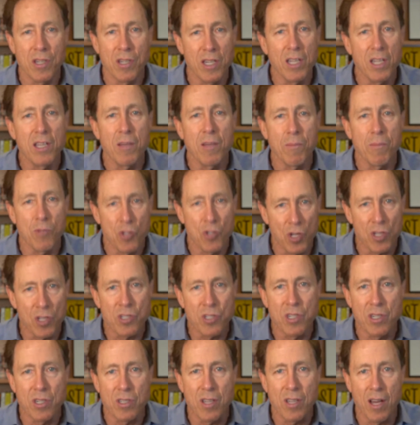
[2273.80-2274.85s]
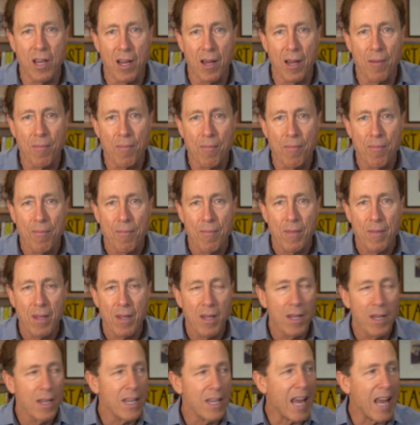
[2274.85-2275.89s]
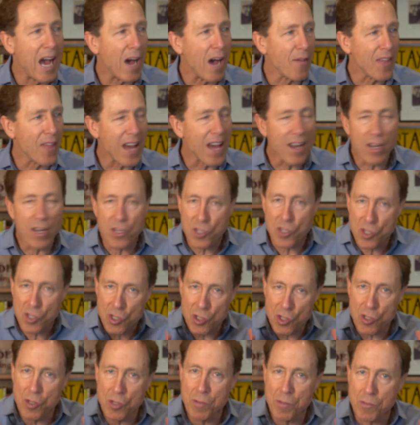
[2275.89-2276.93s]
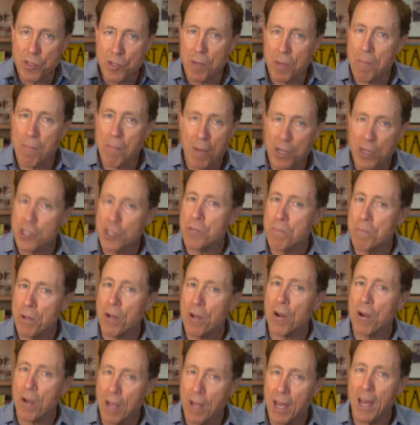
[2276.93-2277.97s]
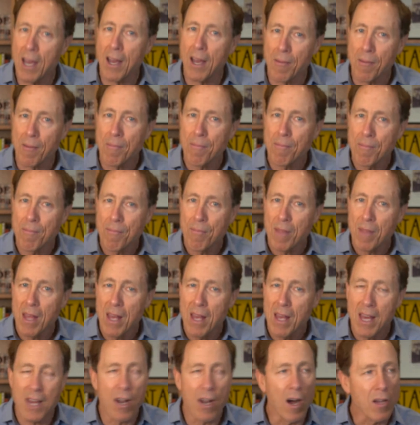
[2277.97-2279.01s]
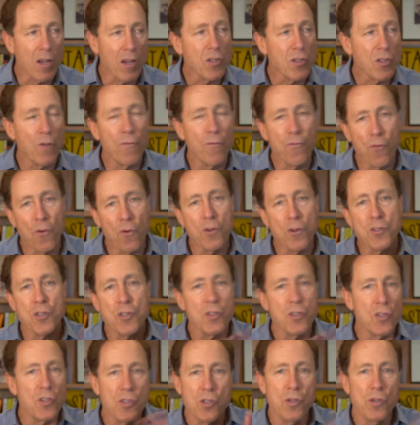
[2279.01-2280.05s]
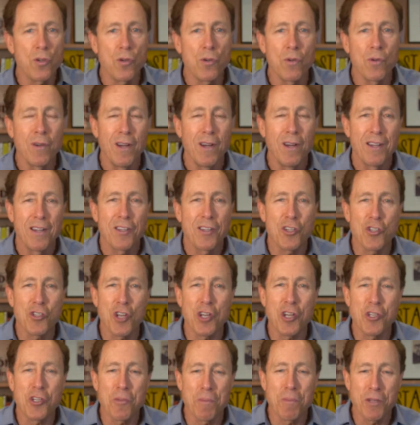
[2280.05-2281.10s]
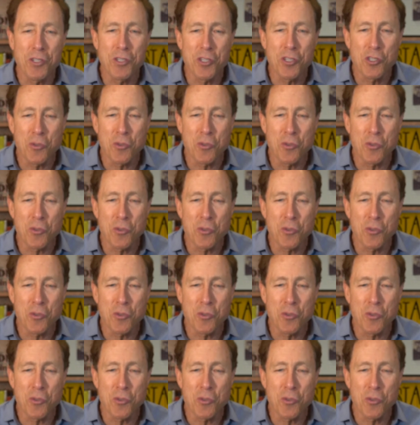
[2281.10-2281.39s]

them just in time. Now, that assumes a much bigger game. It also forces you to change your business